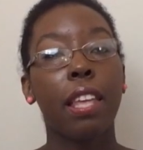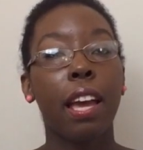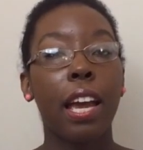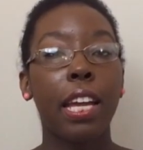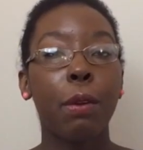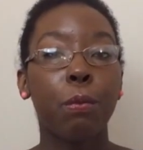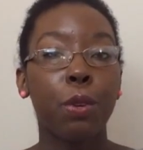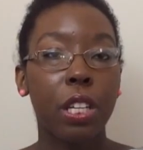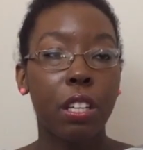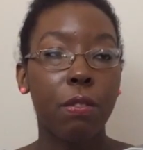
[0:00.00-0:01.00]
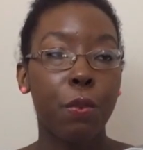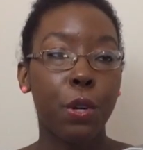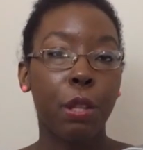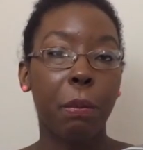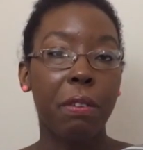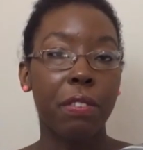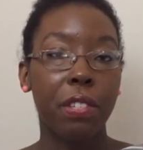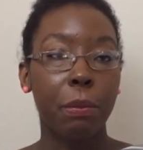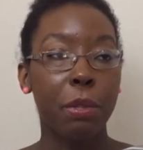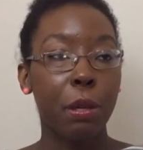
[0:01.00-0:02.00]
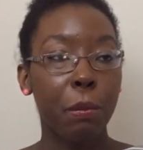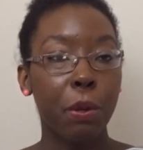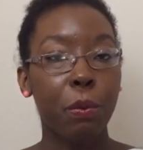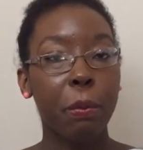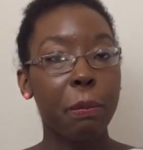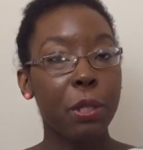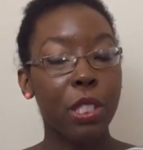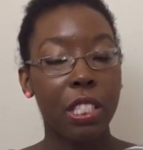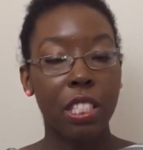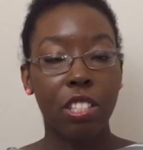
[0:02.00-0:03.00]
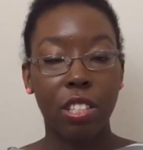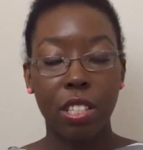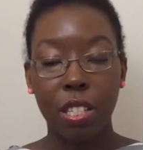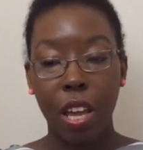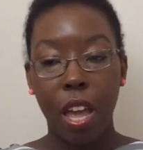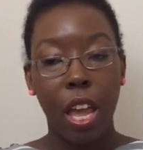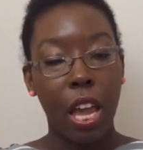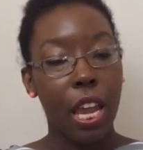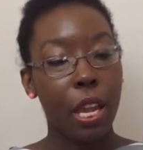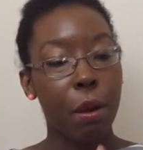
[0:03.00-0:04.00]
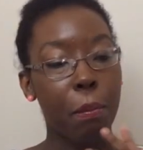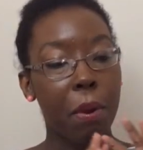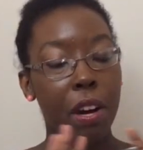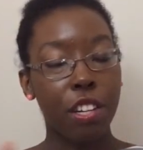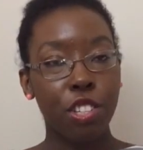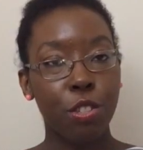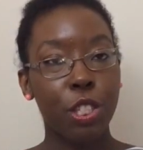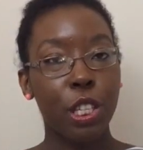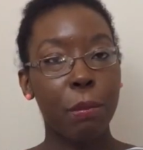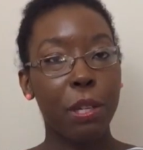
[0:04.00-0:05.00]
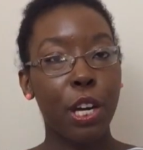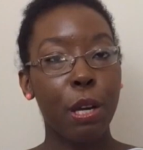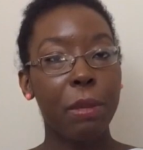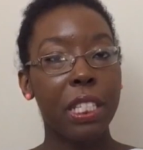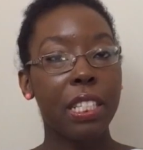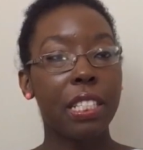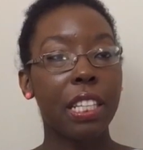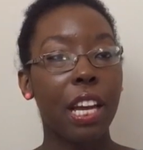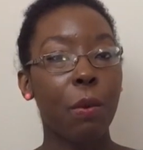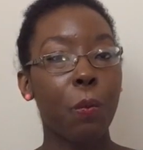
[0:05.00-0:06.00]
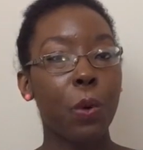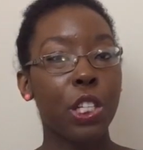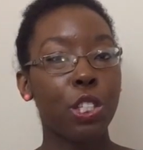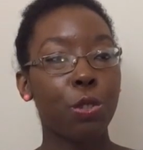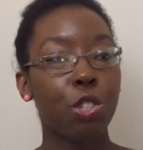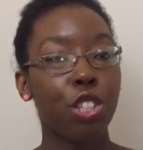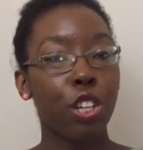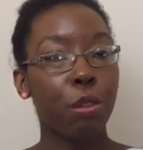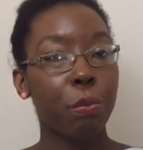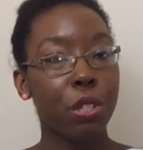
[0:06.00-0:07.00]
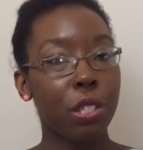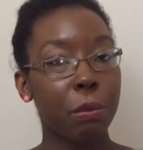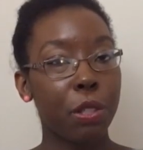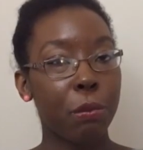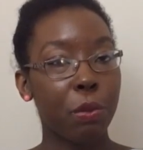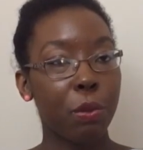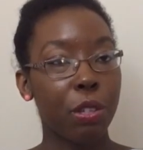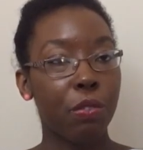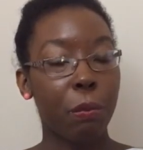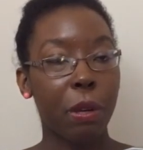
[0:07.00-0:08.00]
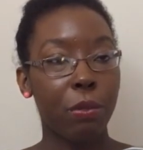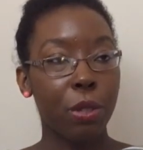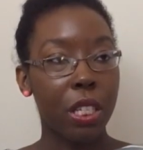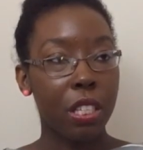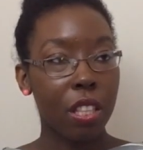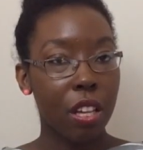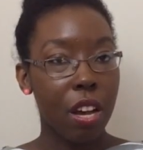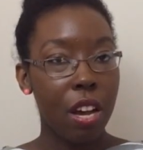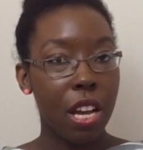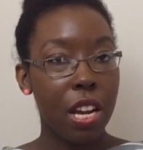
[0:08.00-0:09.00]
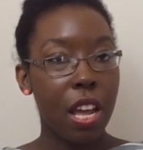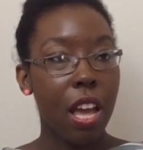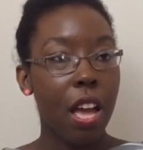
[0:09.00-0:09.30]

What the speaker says: that I am reading for the month of September. Remember, this is just a partial TBR because I want to share the books I'm going to be reading for my readathon